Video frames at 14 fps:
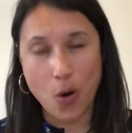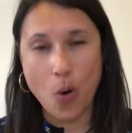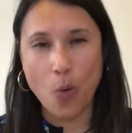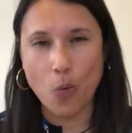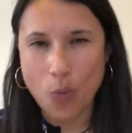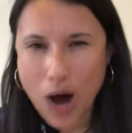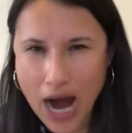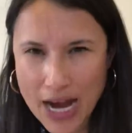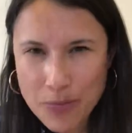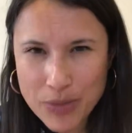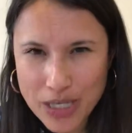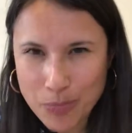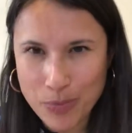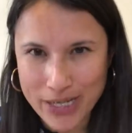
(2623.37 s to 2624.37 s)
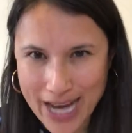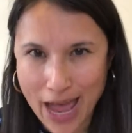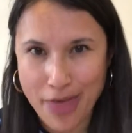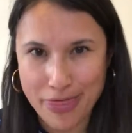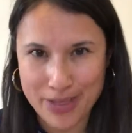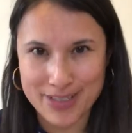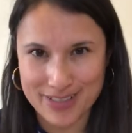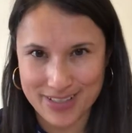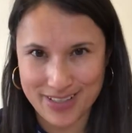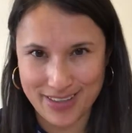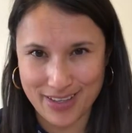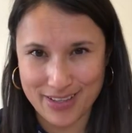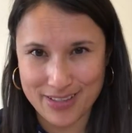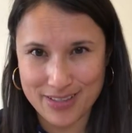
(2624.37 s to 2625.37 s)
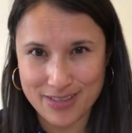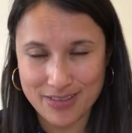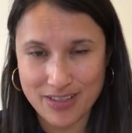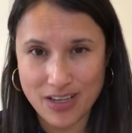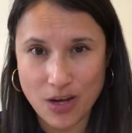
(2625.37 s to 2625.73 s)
Why would he bring ethics into this?